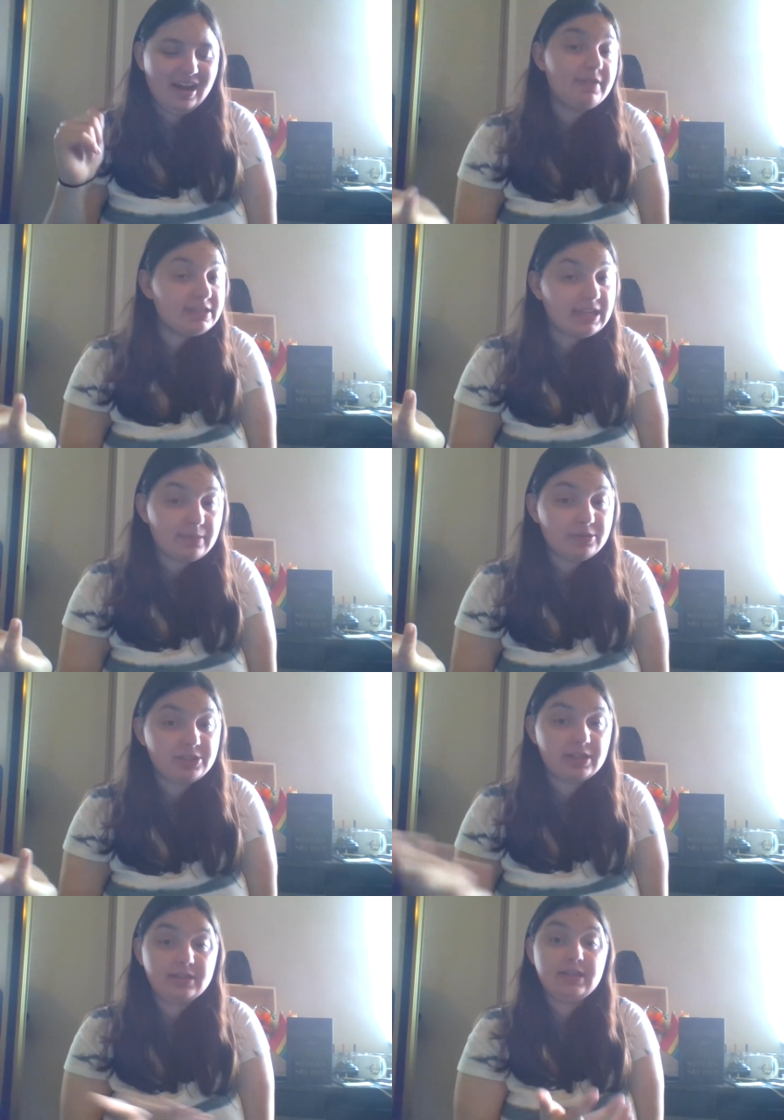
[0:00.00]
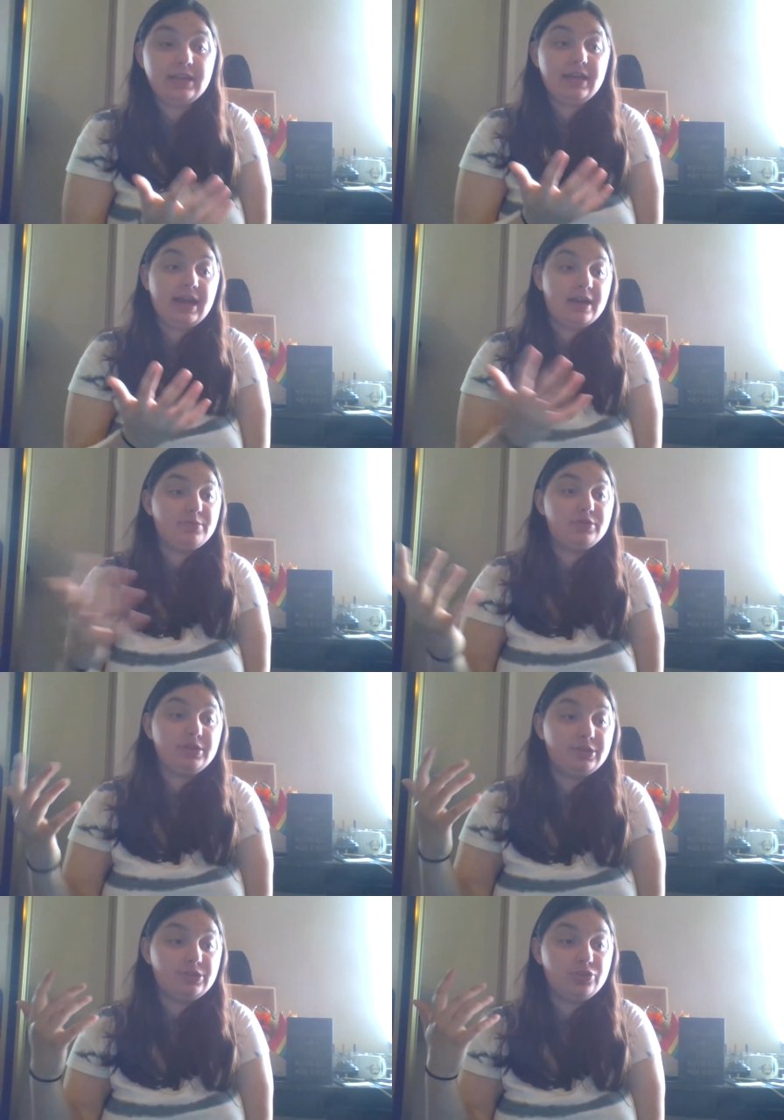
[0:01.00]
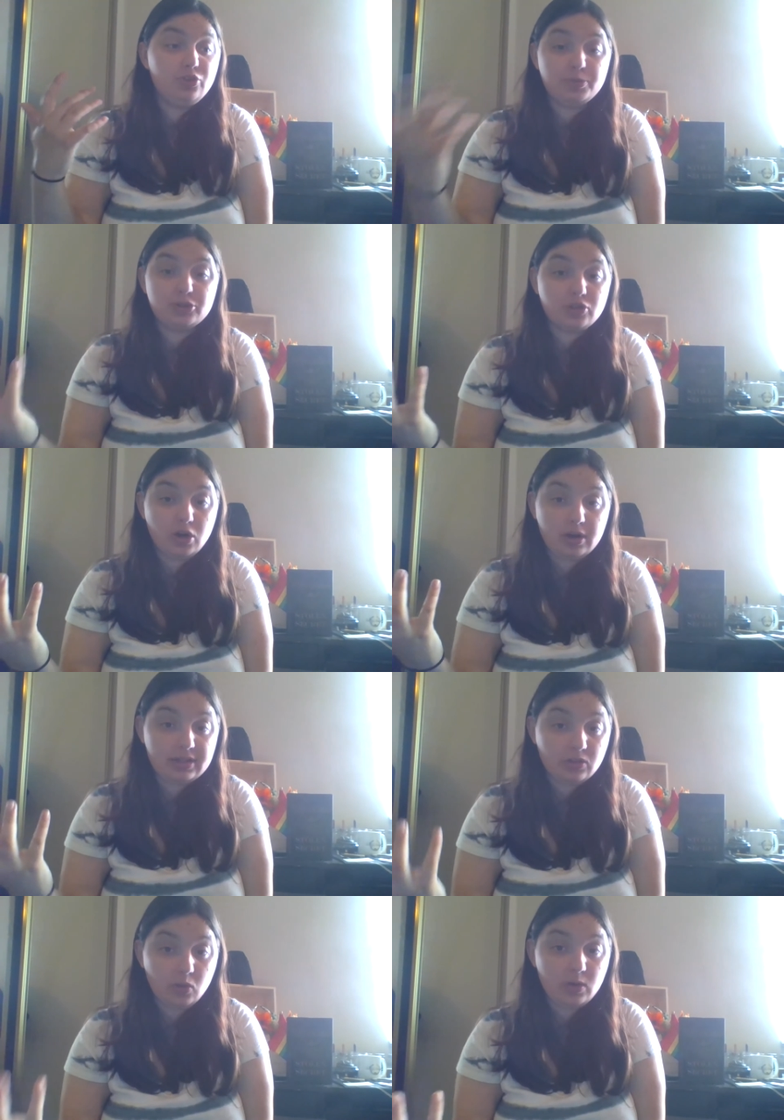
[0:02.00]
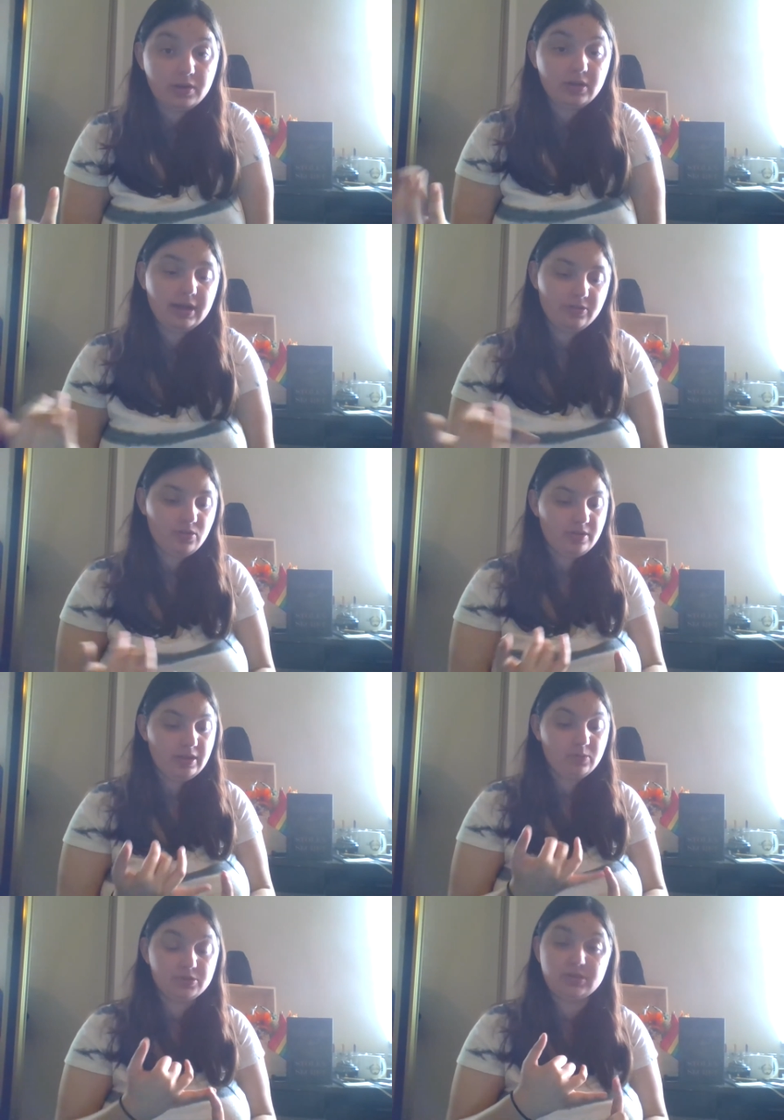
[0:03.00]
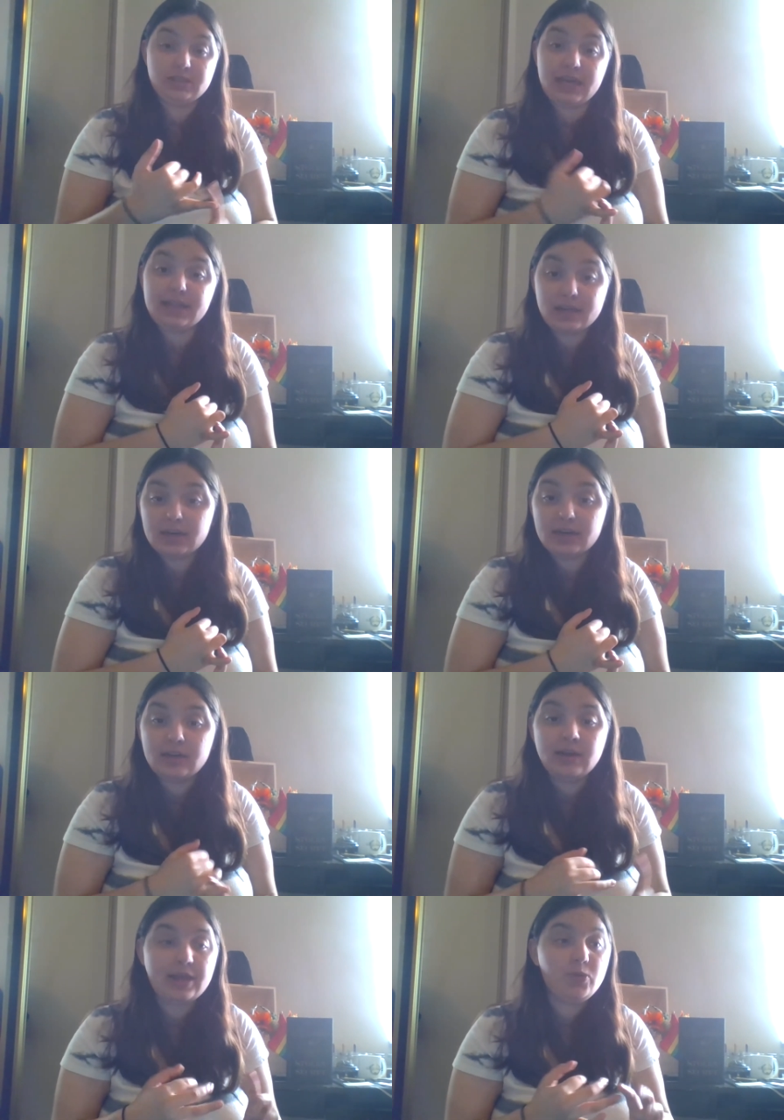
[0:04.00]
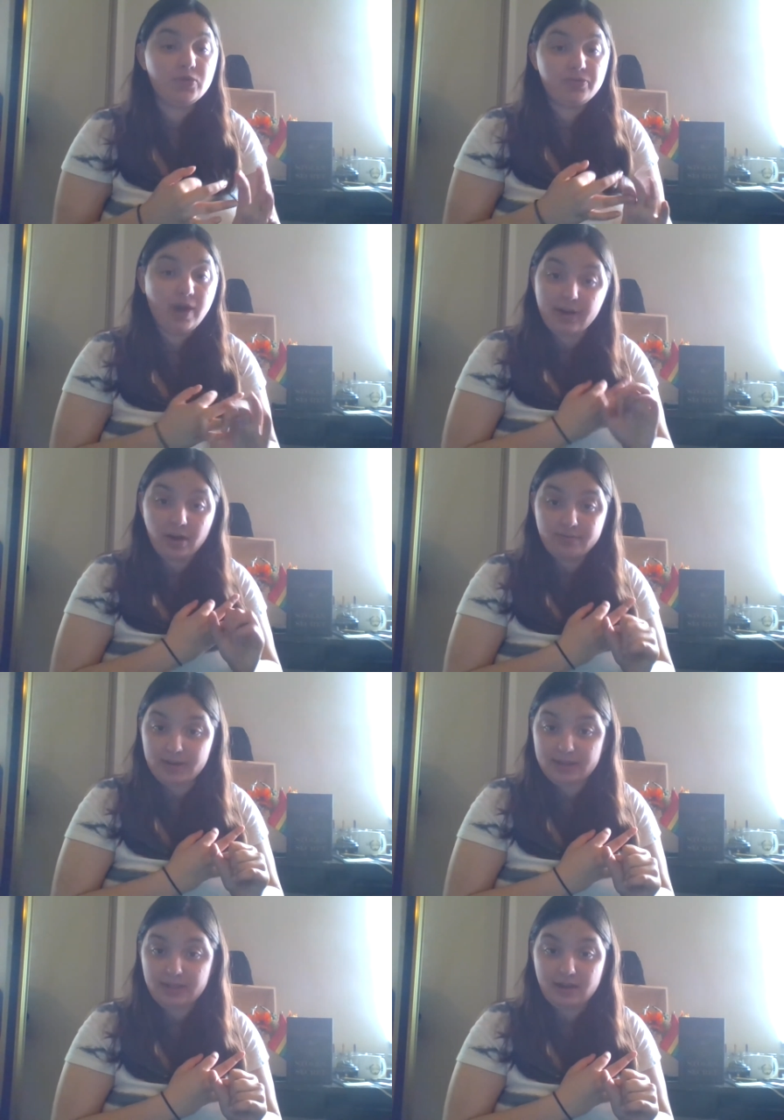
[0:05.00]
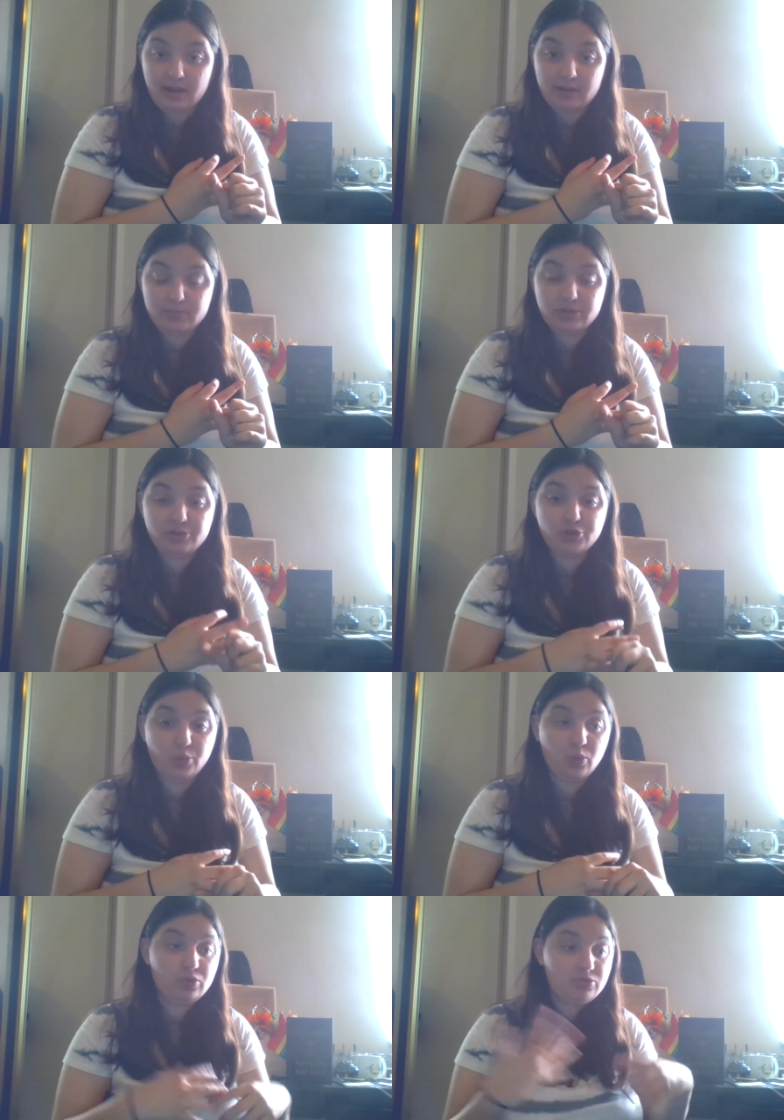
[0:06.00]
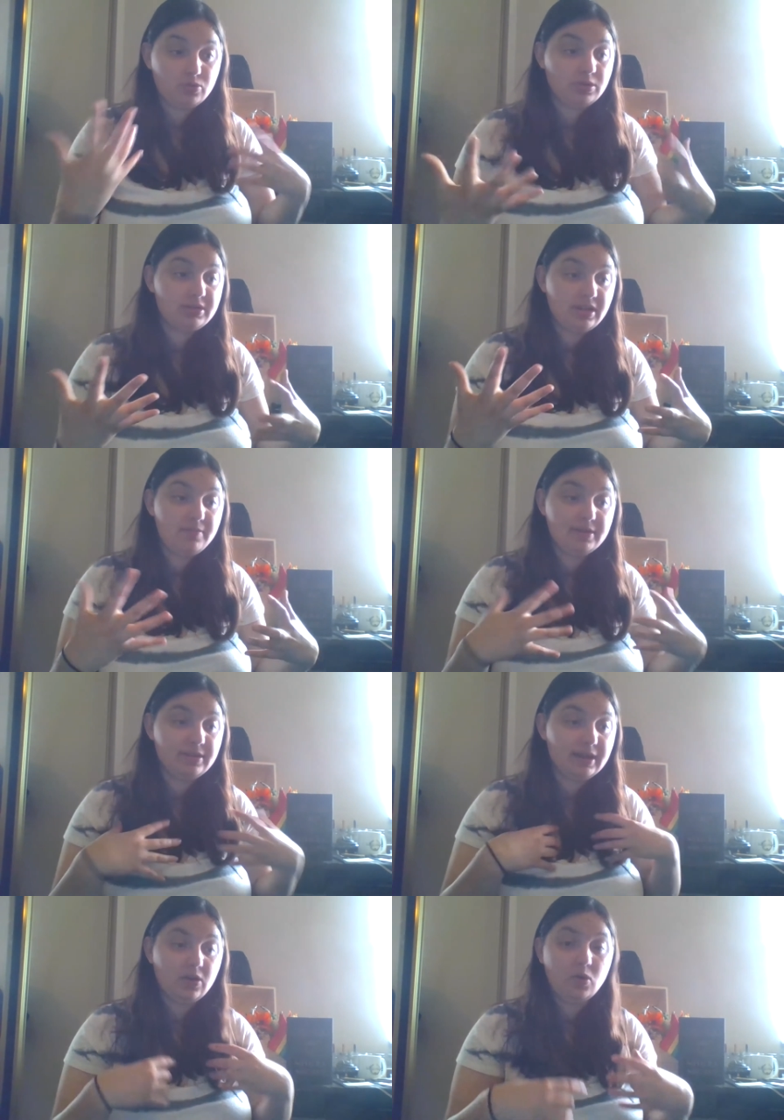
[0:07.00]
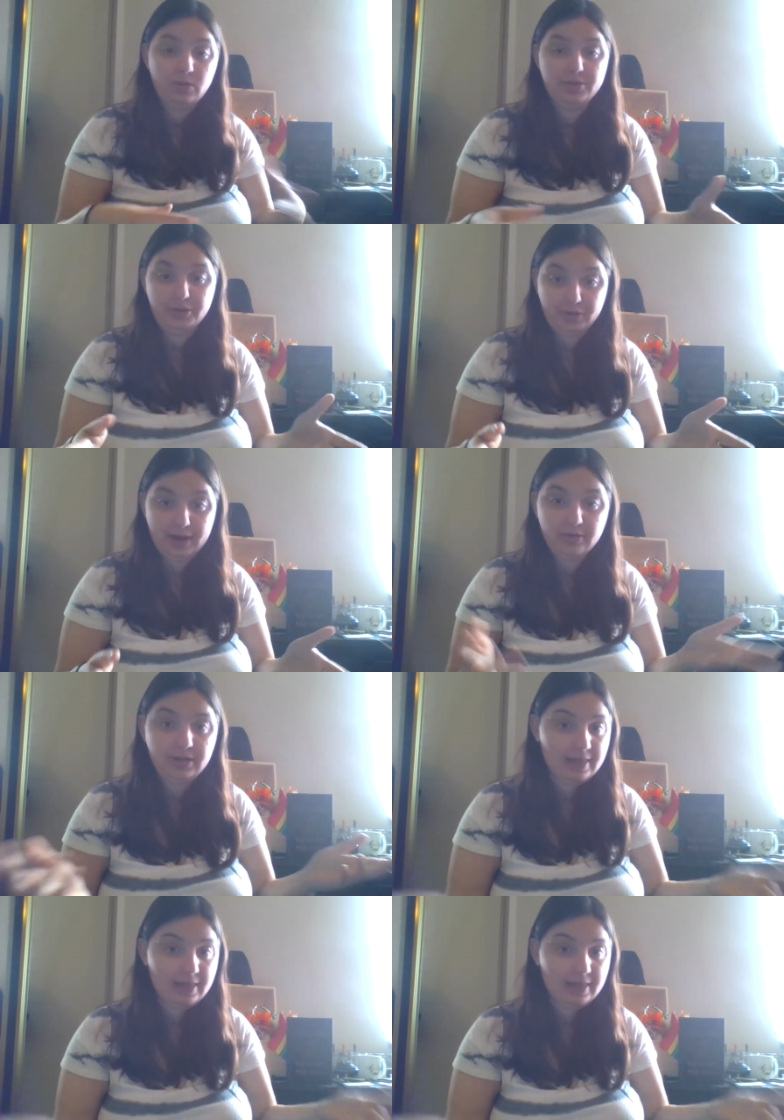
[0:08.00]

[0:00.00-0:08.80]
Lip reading: I would establish that the animal is super strong and loyal, and so that they will stay there and they will fight off anything that comes towards them and like hold their ground,